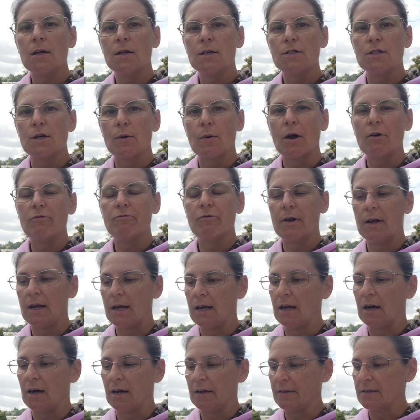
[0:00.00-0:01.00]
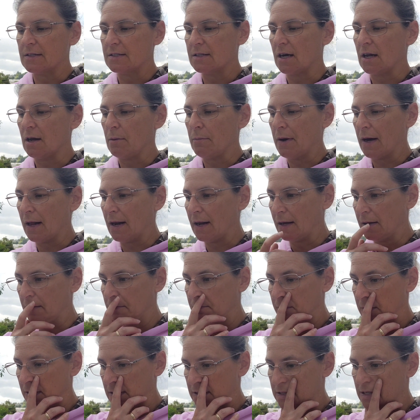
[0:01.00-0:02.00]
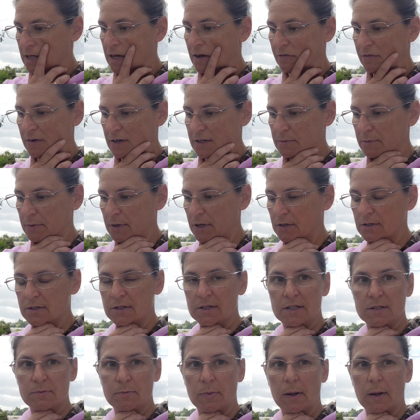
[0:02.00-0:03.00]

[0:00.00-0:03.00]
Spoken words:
so I really like this colour palette. It's lovely to be using these